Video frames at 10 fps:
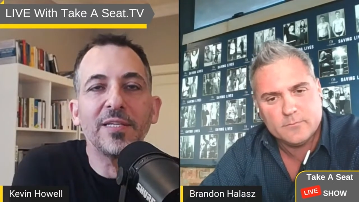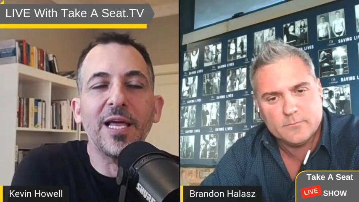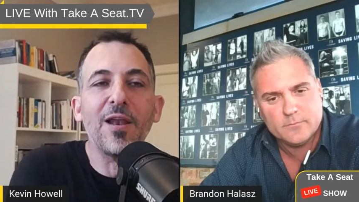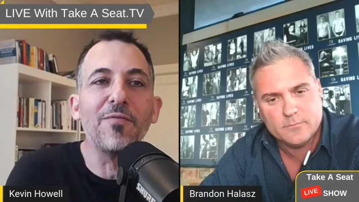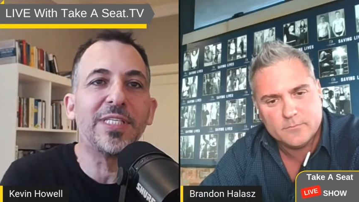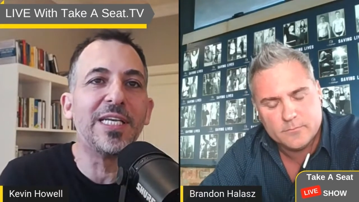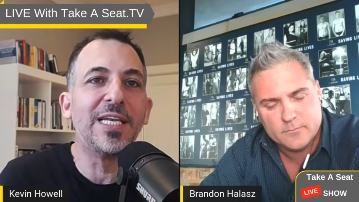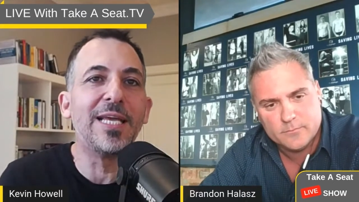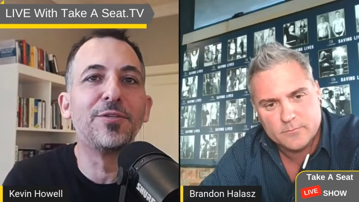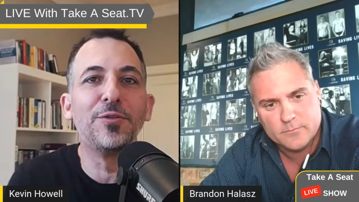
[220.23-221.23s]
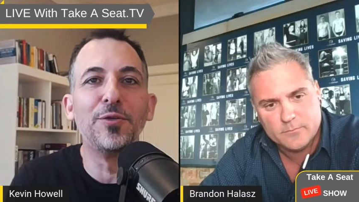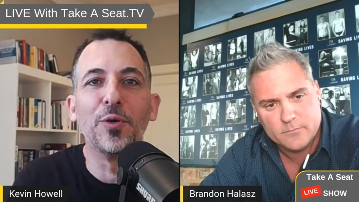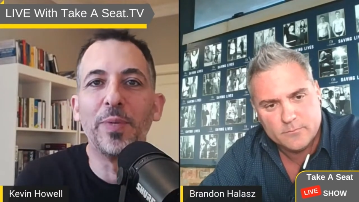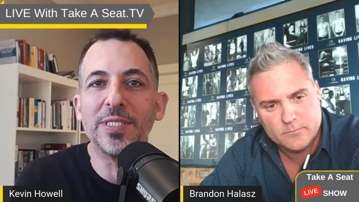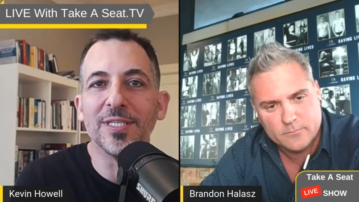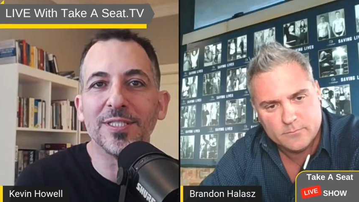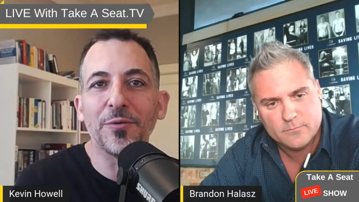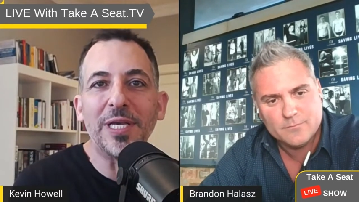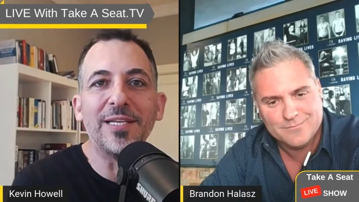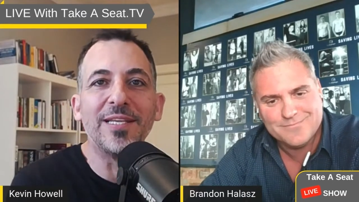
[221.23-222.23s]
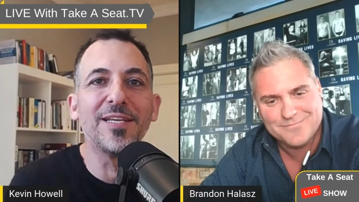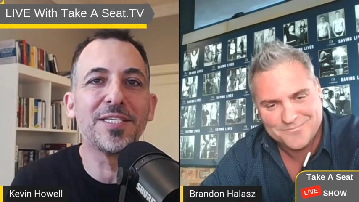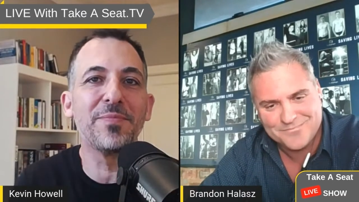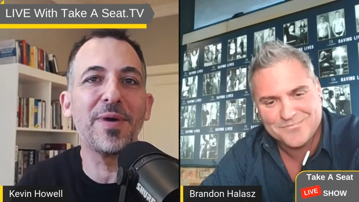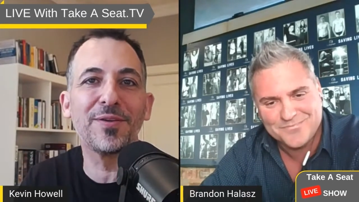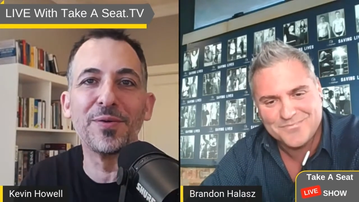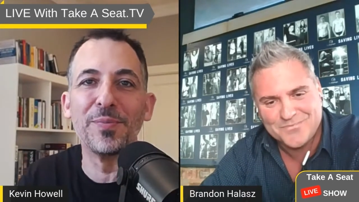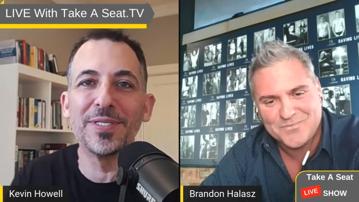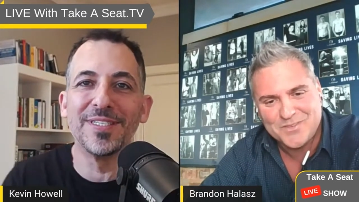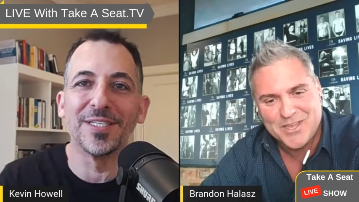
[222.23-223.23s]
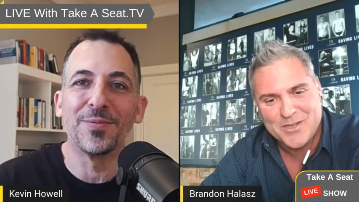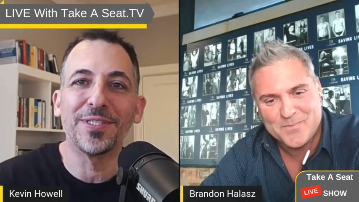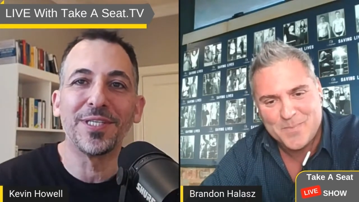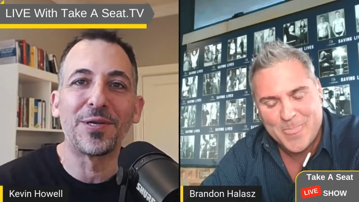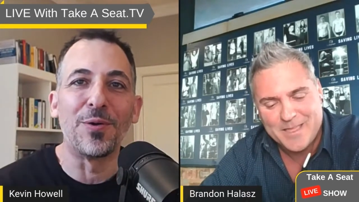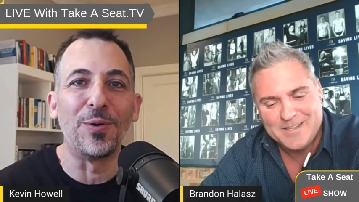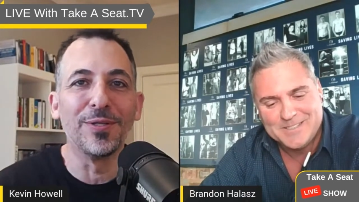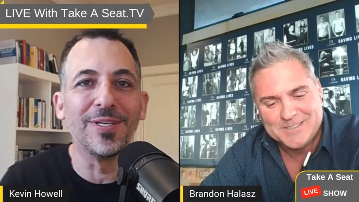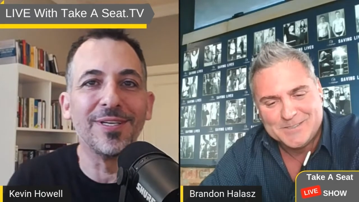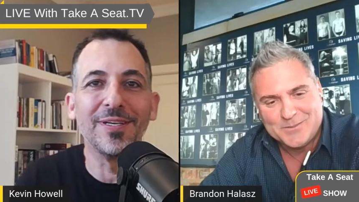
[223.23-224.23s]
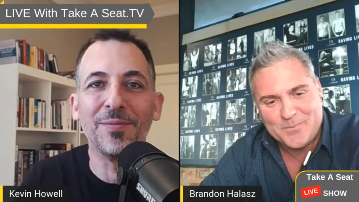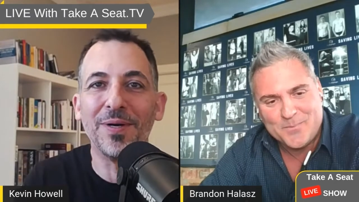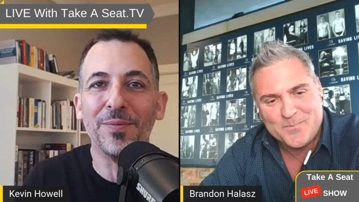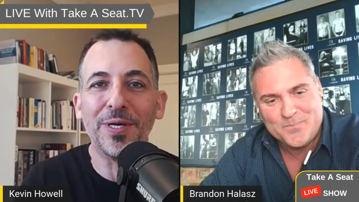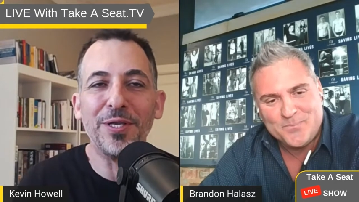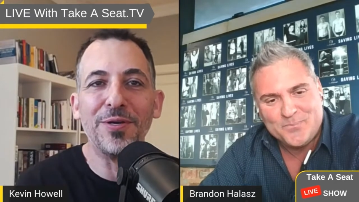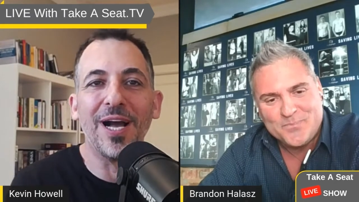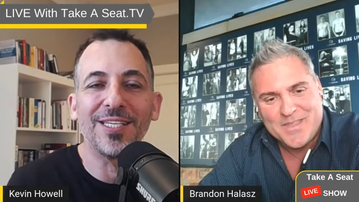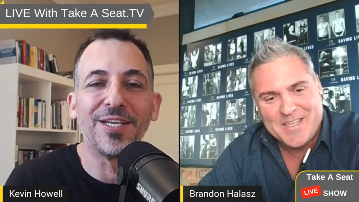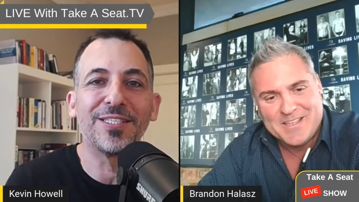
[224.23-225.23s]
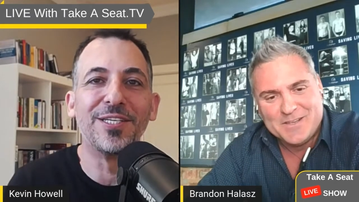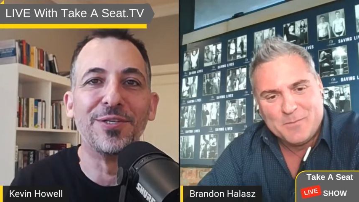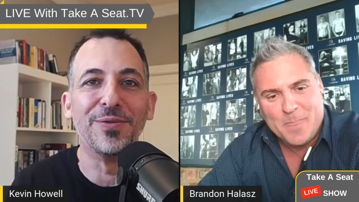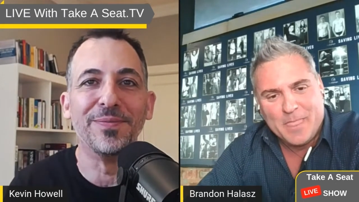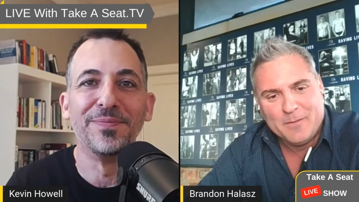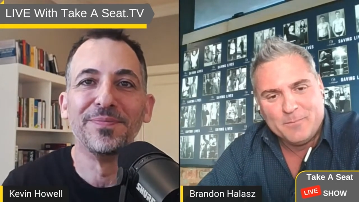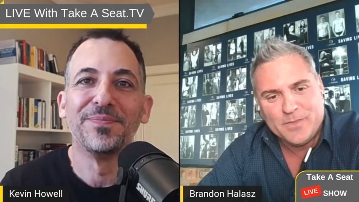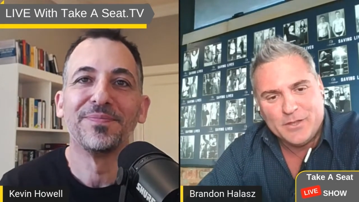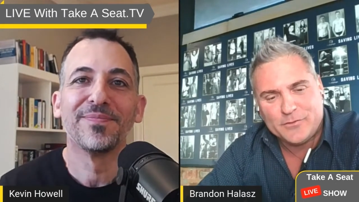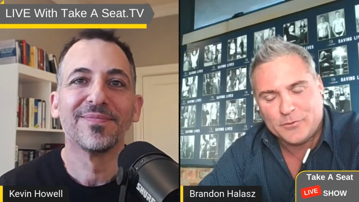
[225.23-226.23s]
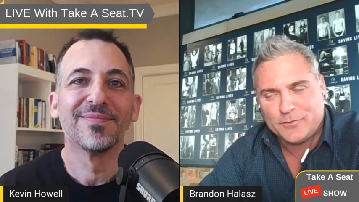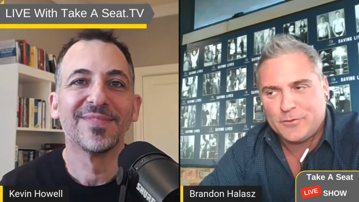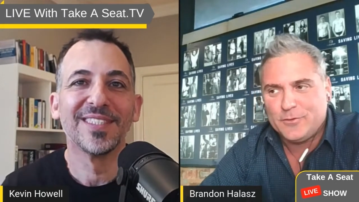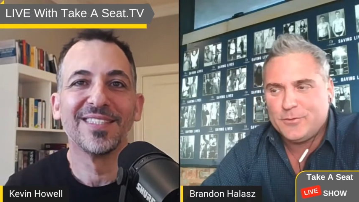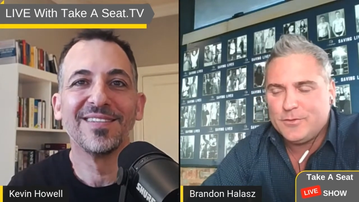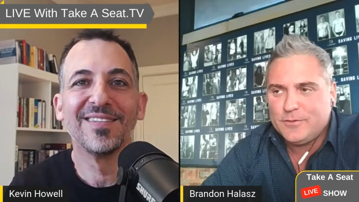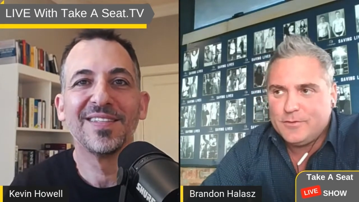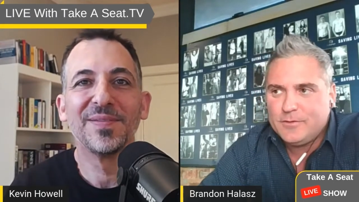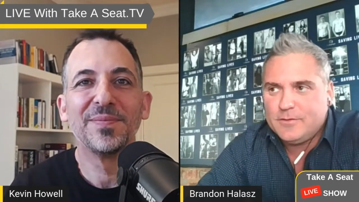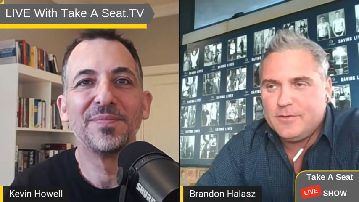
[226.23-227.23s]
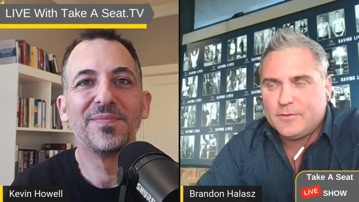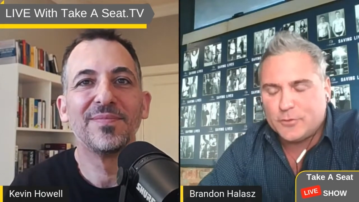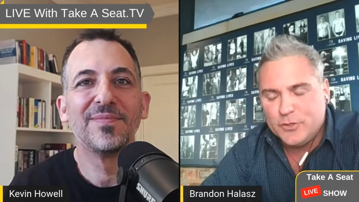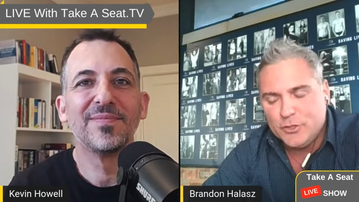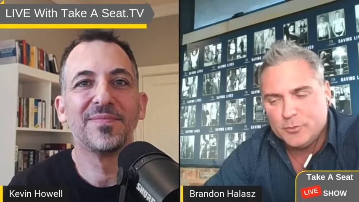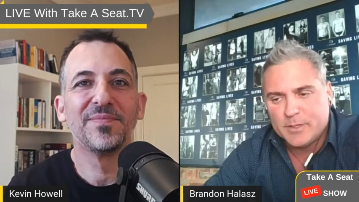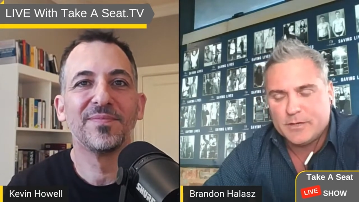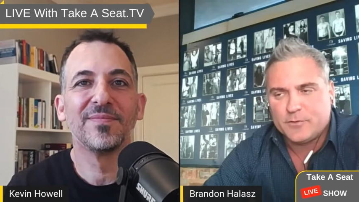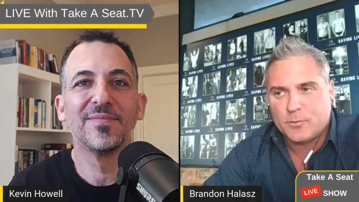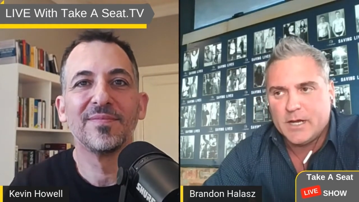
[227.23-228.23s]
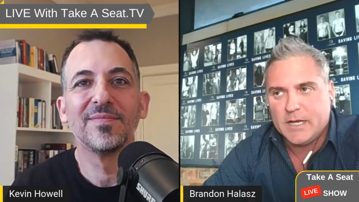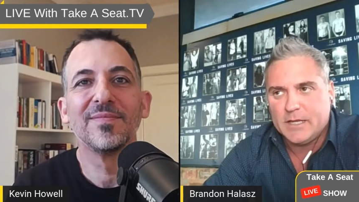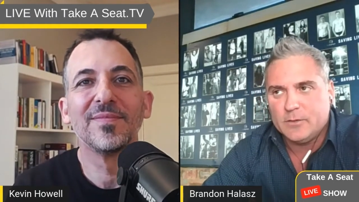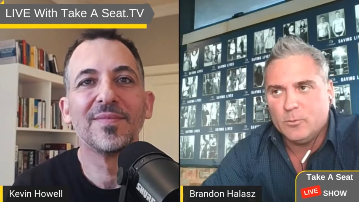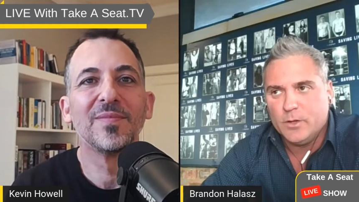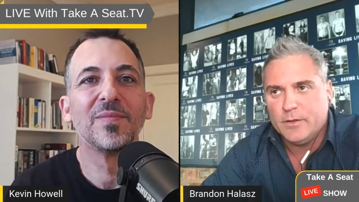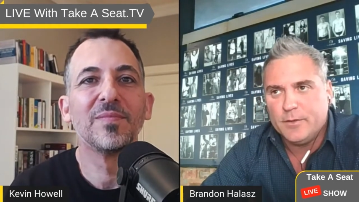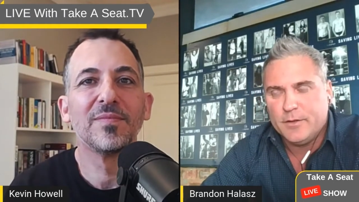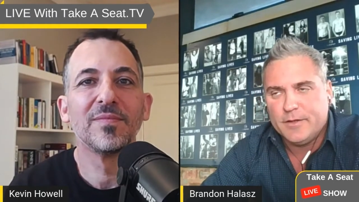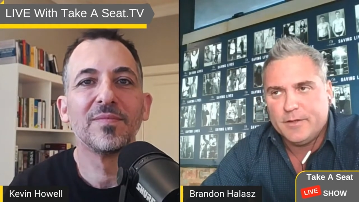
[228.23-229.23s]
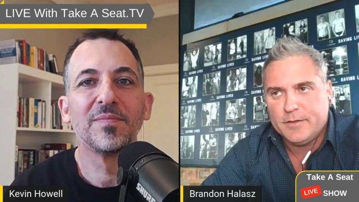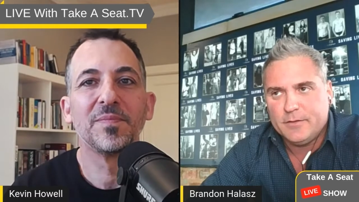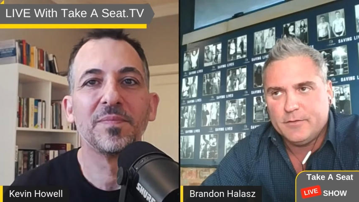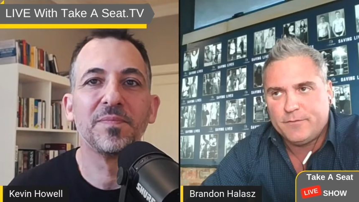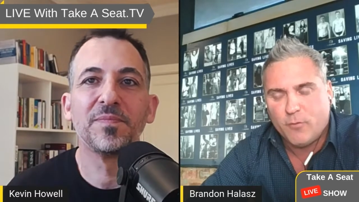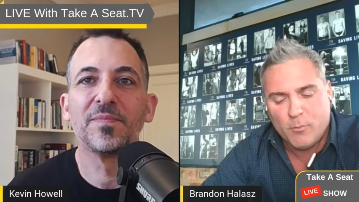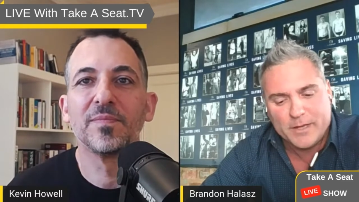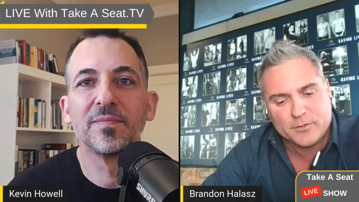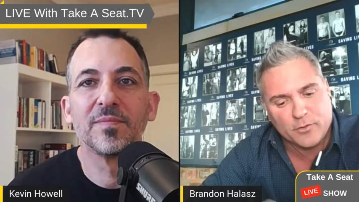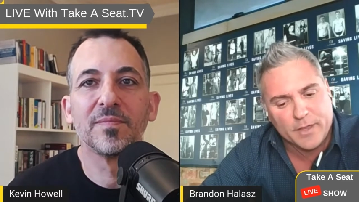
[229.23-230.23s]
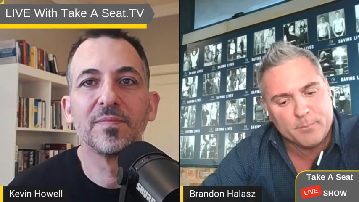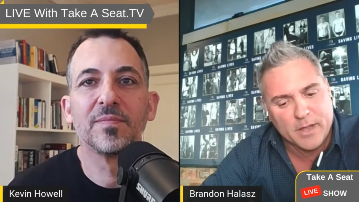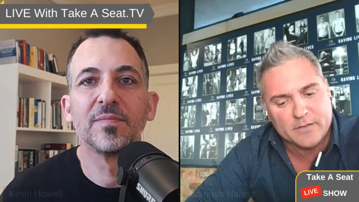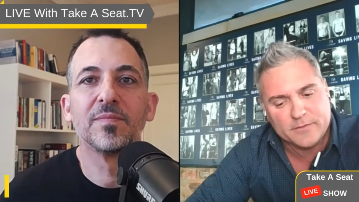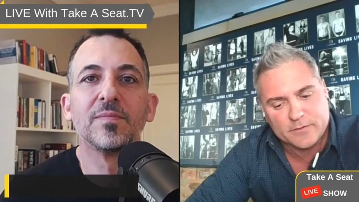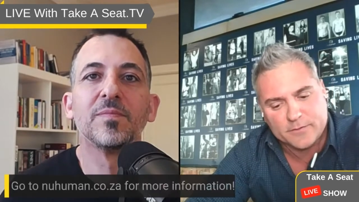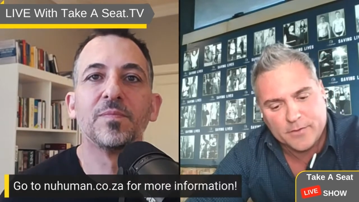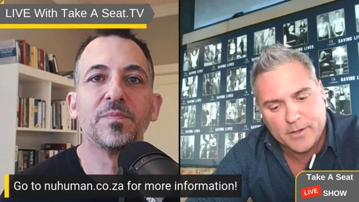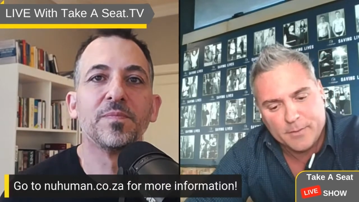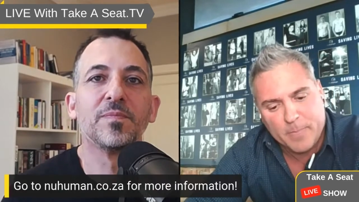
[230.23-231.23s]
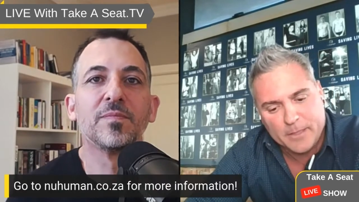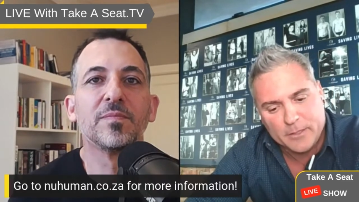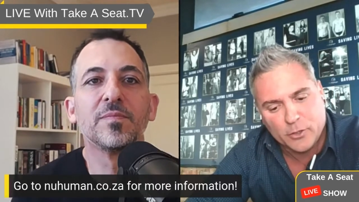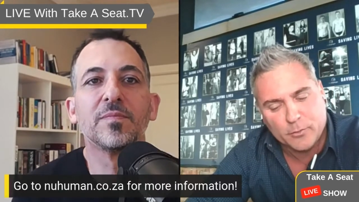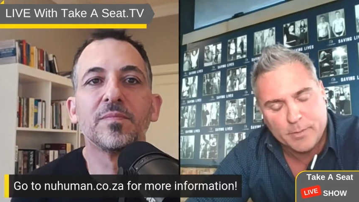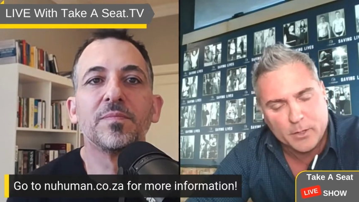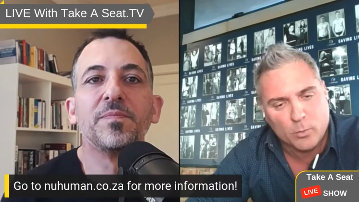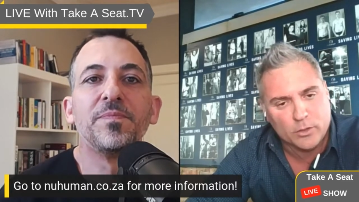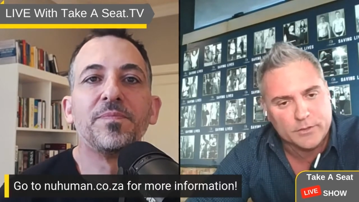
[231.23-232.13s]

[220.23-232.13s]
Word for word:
Speaker 1: that obviously led to your business. So, quickly tell us about your business. Yeah. What's it called, and what, what do you guys actually do?
Speaker 2: So, so so Nuhuman is really uh, formatted on that basis. Um, you know, a better